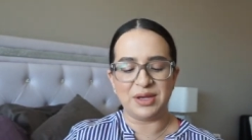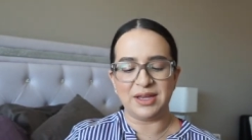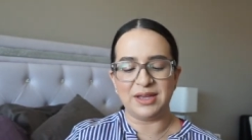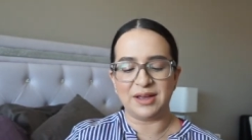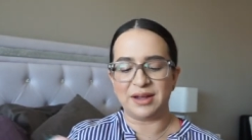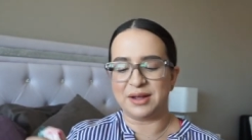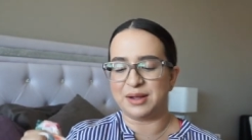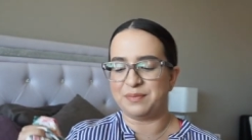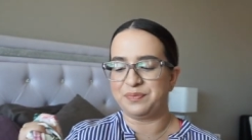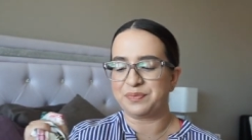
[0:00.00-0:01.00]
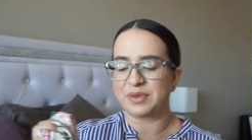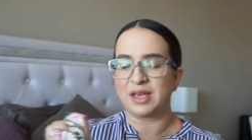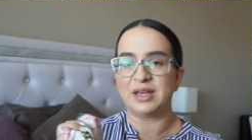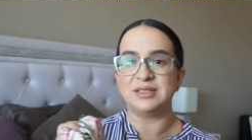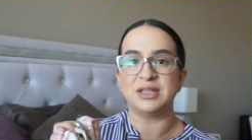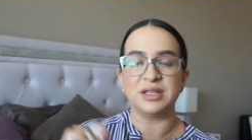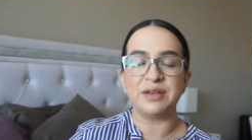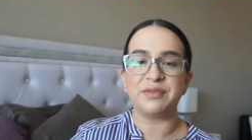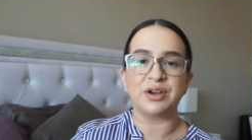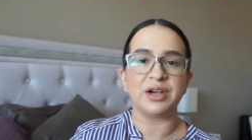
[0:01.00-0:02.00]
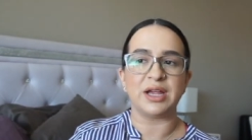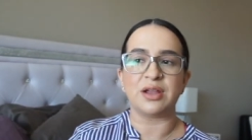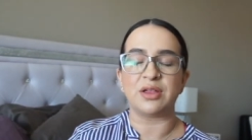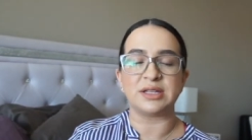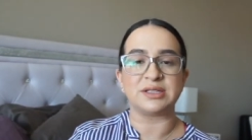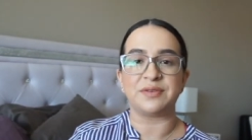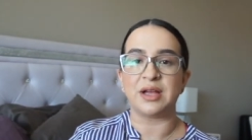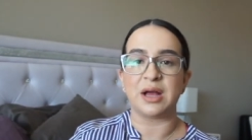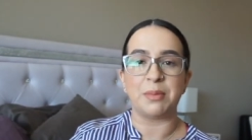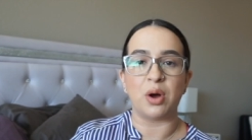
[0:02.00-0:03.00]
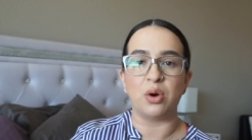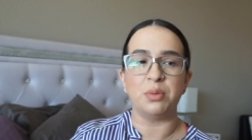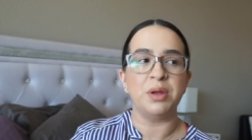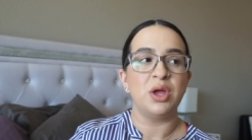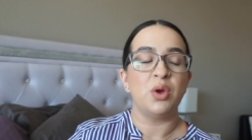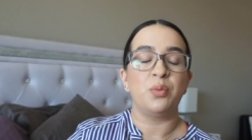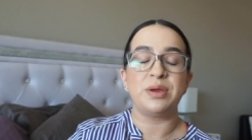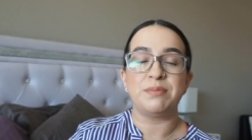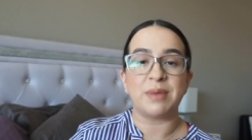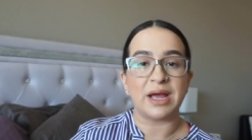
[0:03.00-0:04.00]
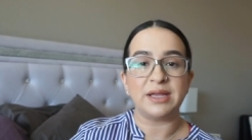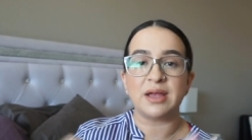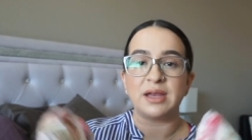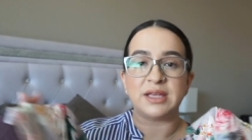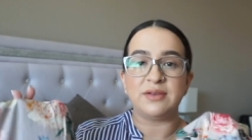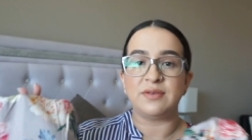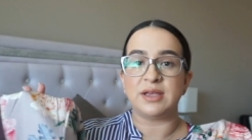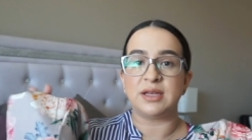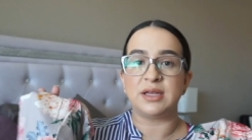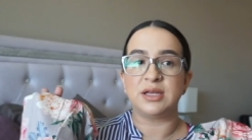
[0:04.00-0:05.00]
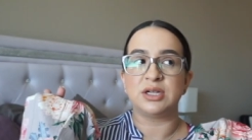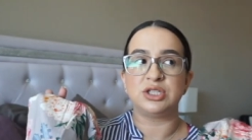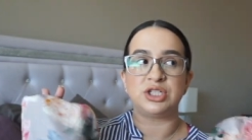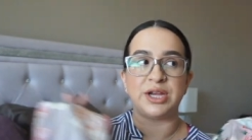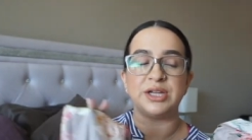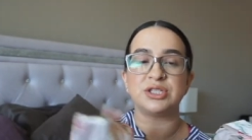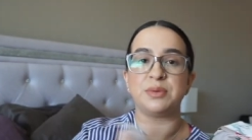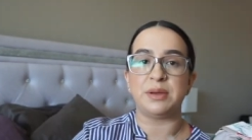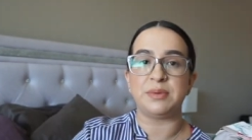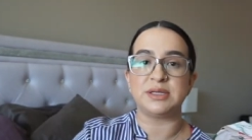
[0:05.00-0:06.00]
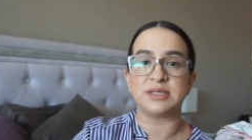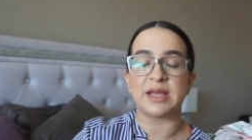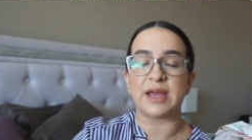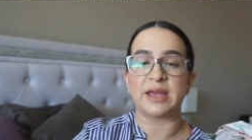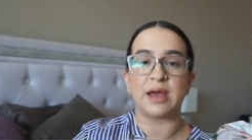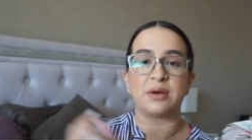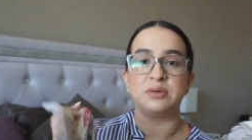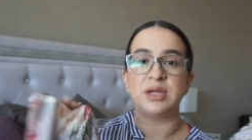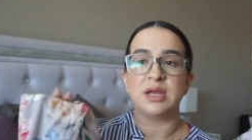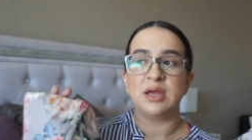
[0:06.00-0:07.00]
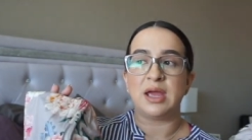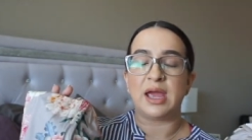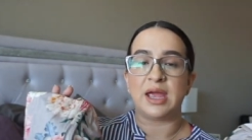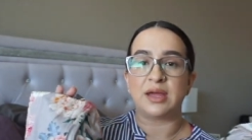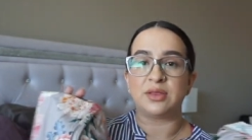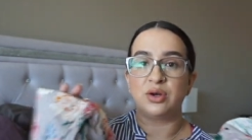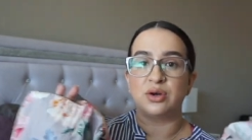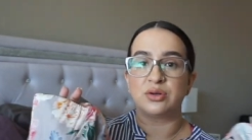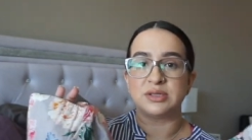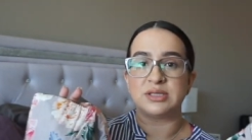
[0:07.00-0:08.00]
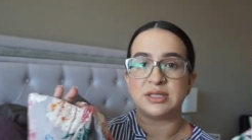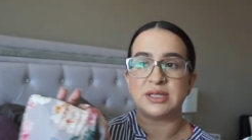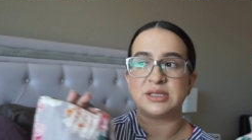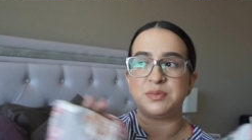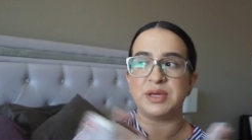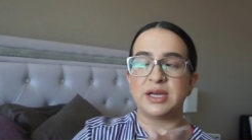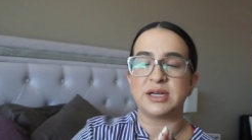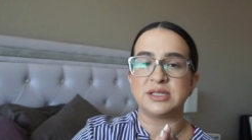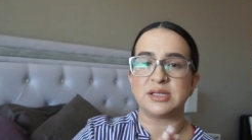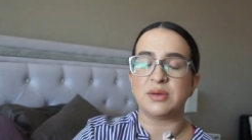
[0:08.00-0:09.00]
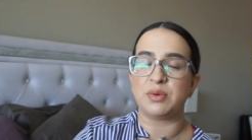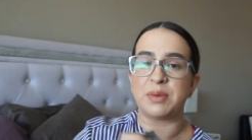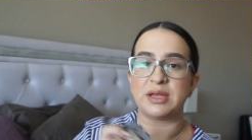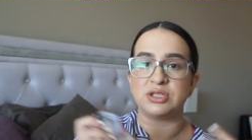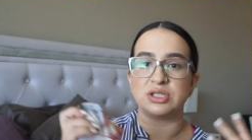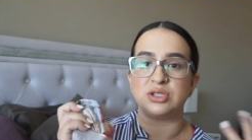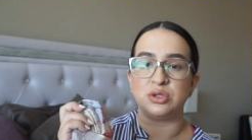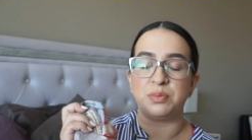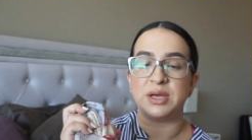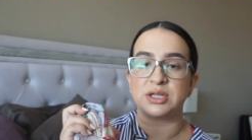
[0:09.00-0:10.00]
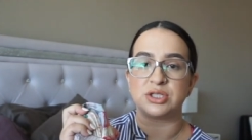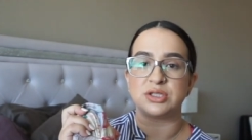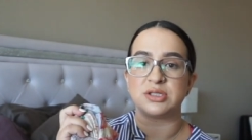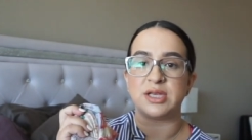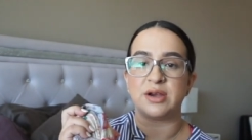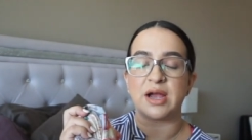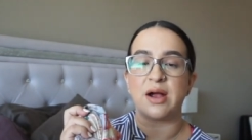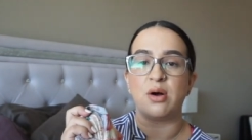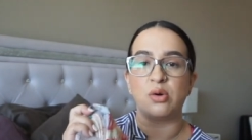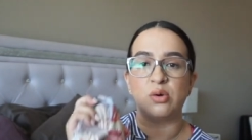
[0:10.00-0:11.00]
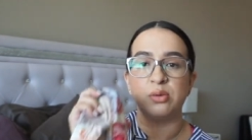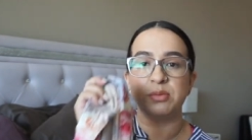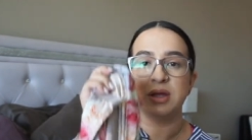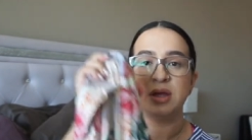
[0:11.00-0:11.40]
we um, deliver and all that stuff and come home, we might not even change the baby into that gown and the girls into this because and we might just do pictures here at home